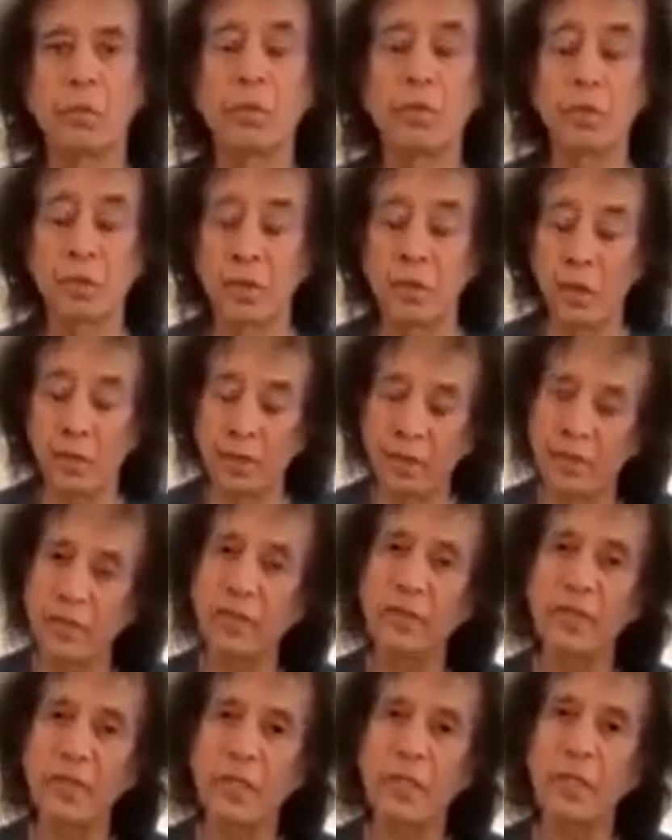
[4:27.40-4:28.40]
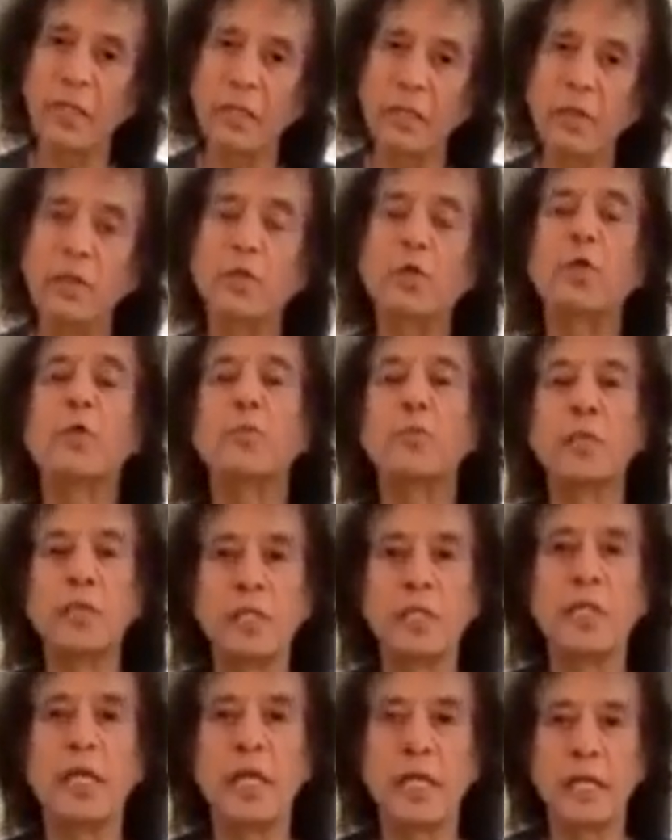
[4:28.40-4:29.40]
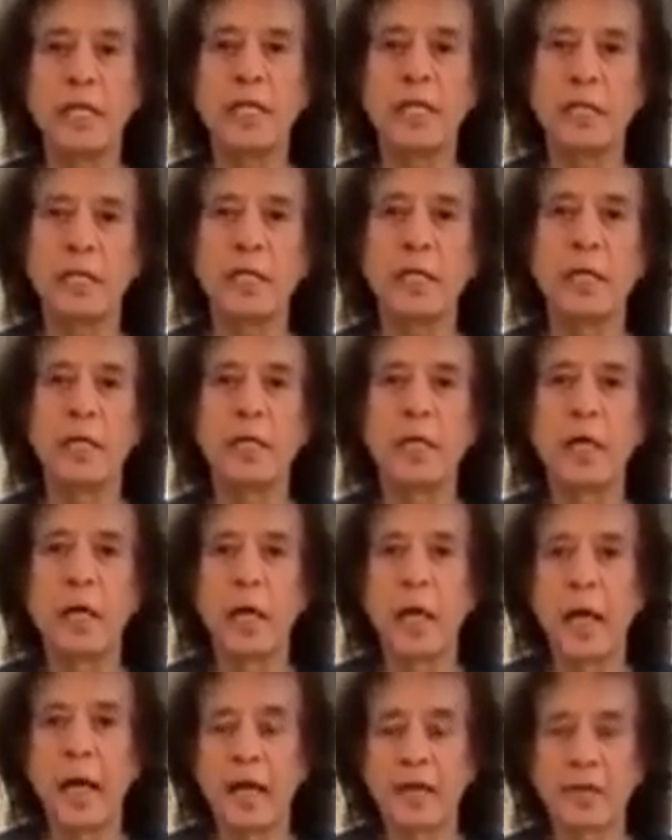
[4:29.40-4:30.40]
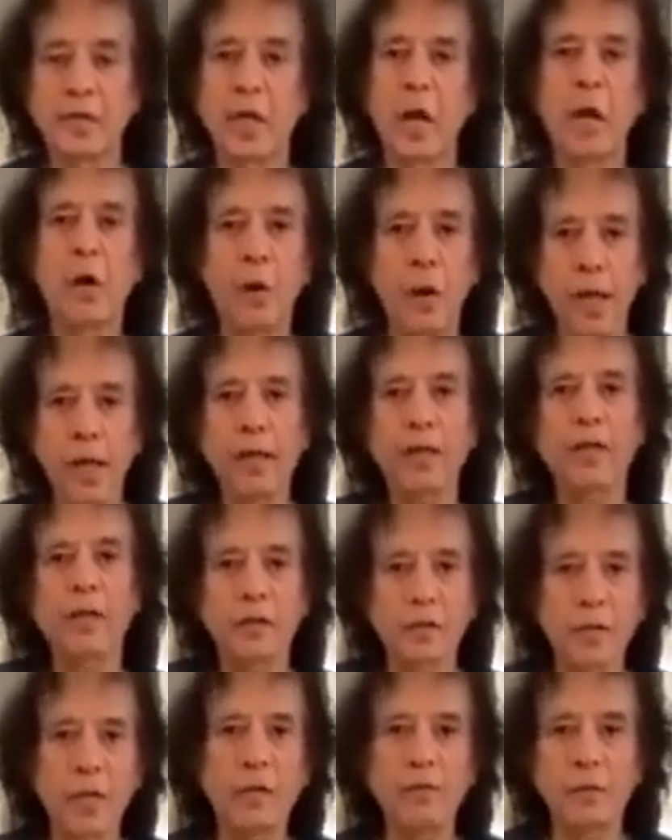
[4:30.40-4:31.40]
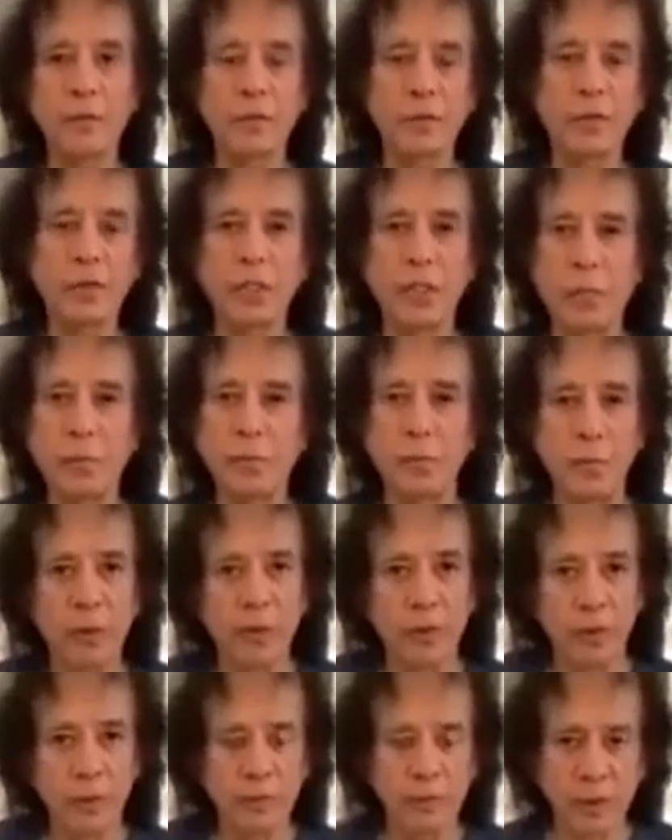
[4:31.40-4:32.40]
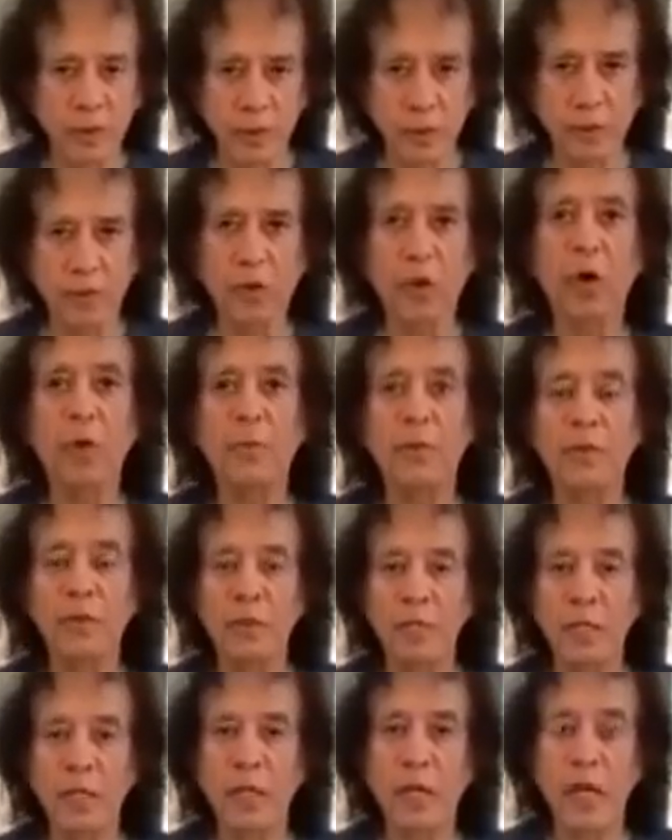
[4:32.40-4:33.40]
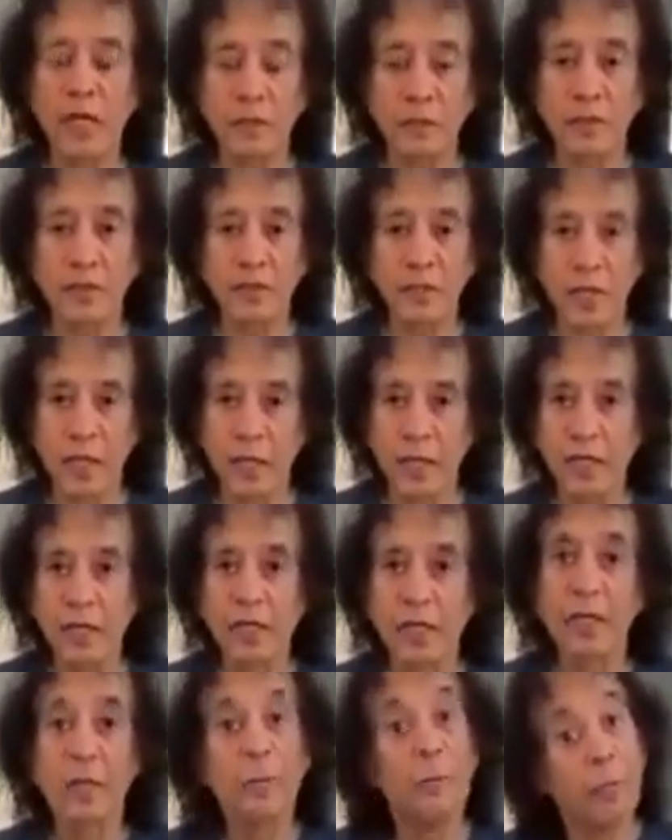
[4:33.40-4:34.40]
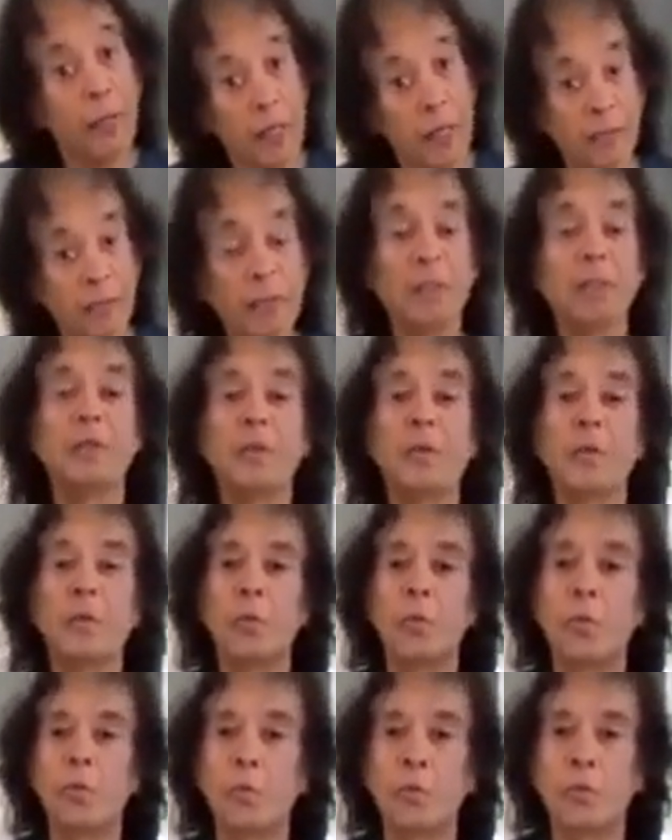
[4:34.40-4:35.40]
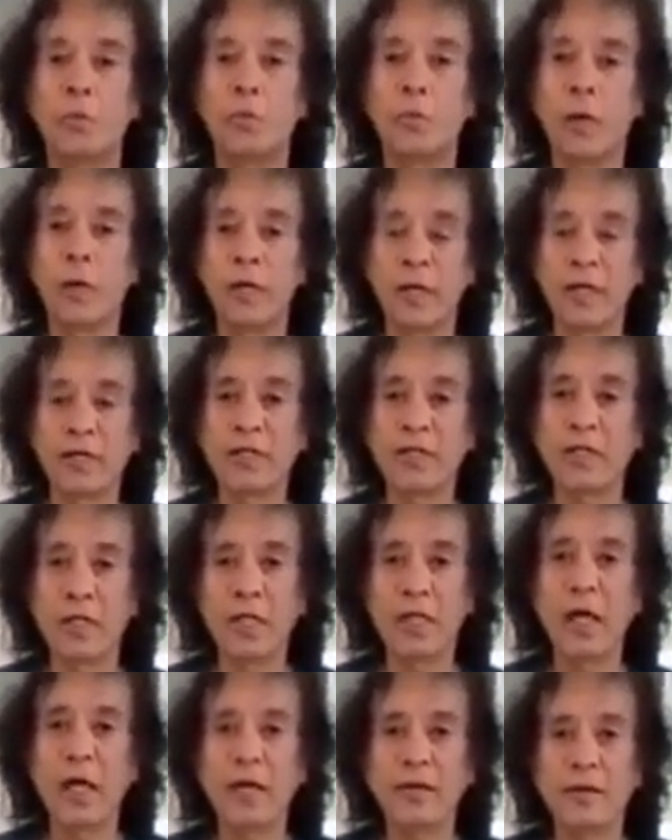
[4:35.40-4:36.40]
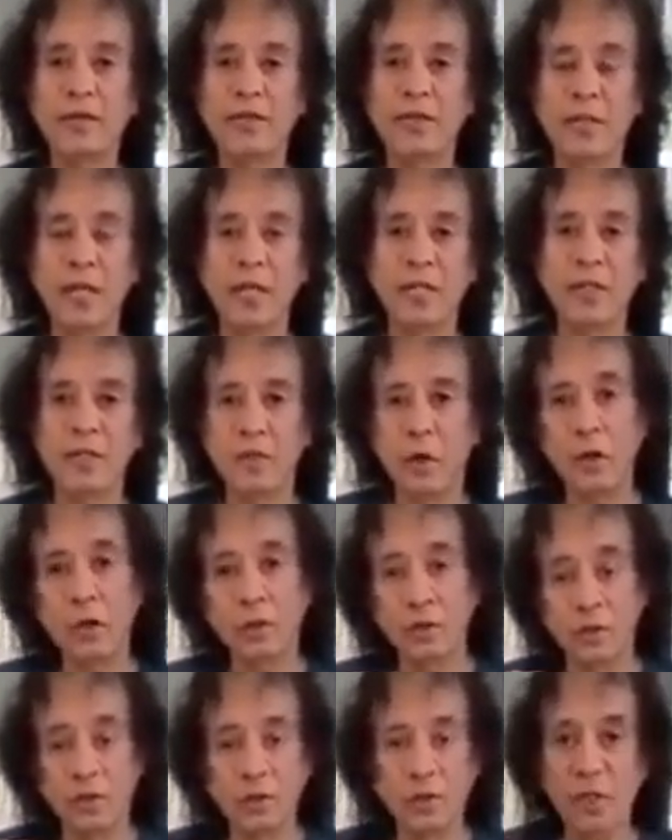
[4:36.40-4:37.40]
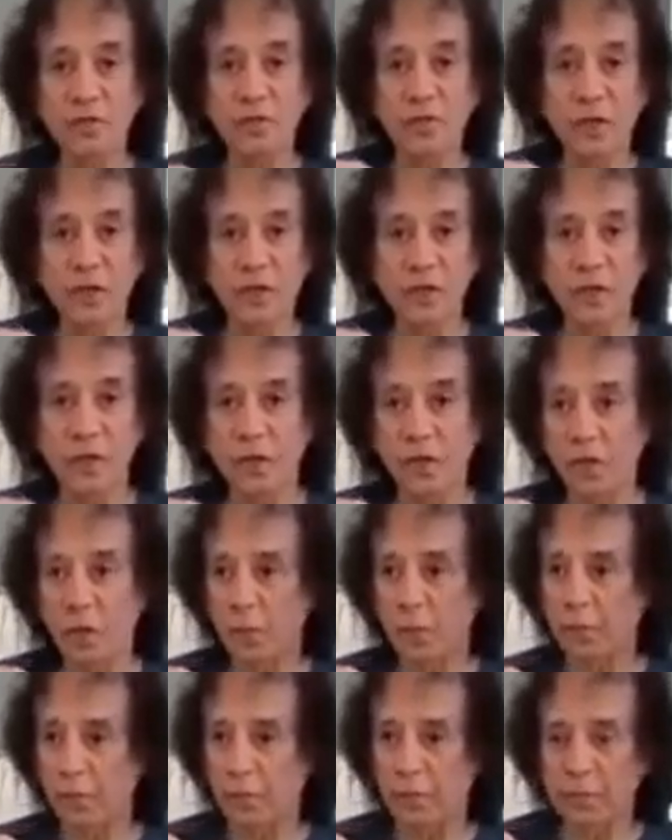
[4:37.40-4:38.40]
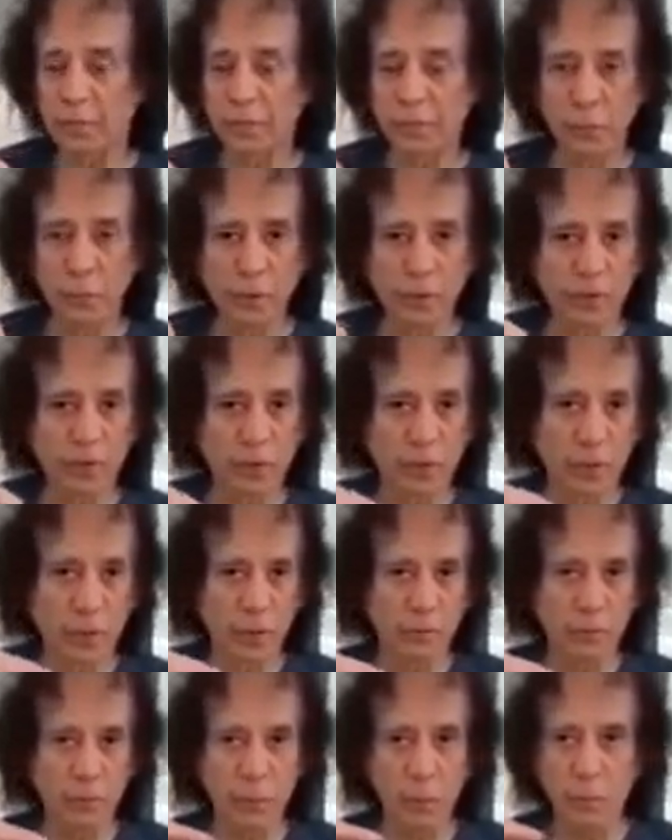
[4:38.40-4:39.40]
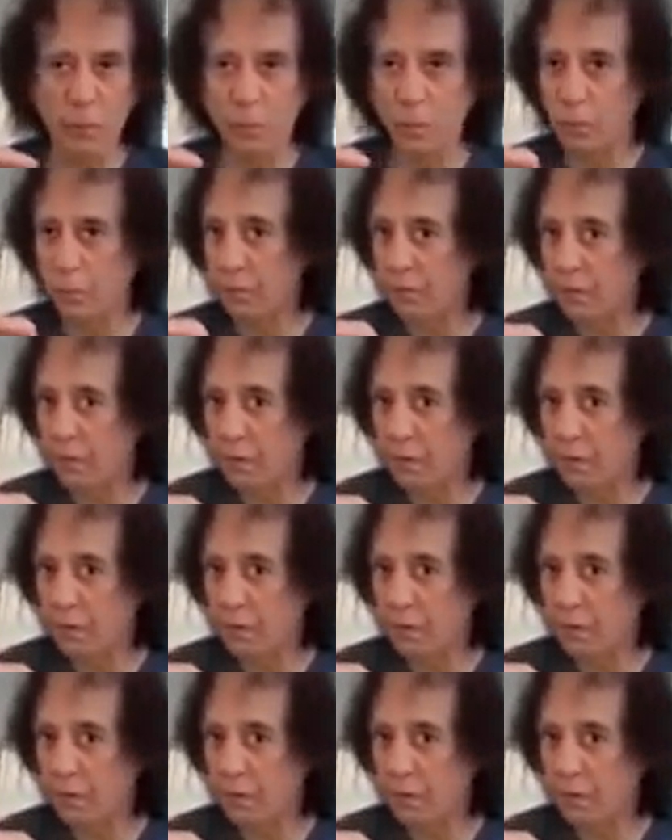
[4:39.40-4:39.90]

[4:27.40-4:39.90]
necessarily should be taken as how anchors are with the ship, where when they drop and they kind of stay. But when I say they kind of stay, is on the surface, the ship will still move,